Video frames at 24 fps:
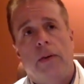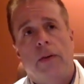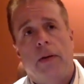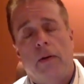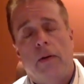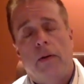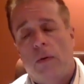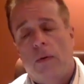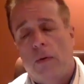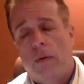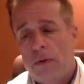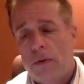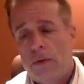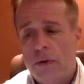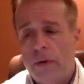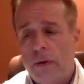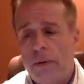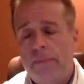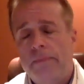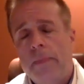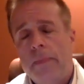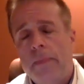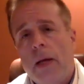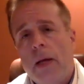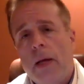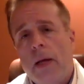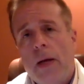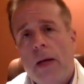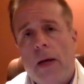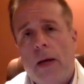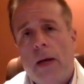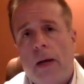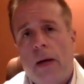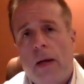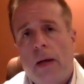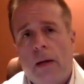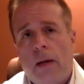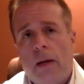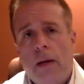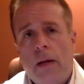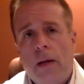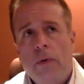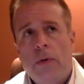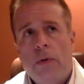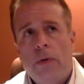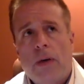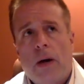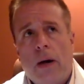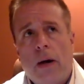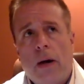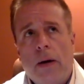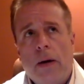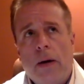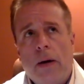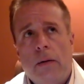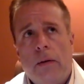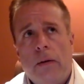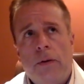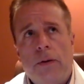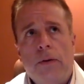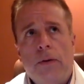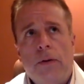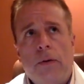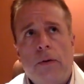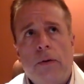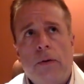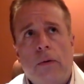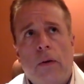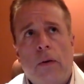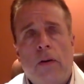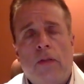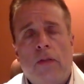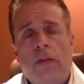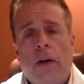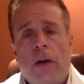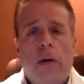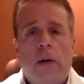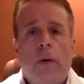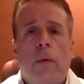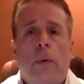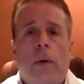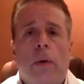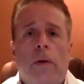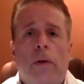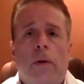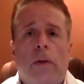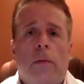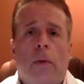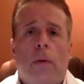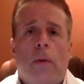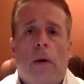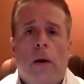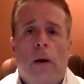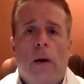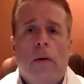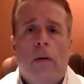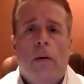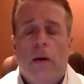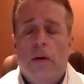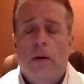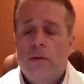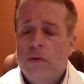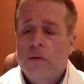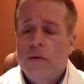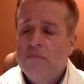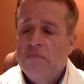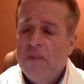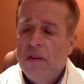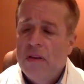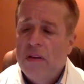Van Horsen, and he was hired to evaluate their progress.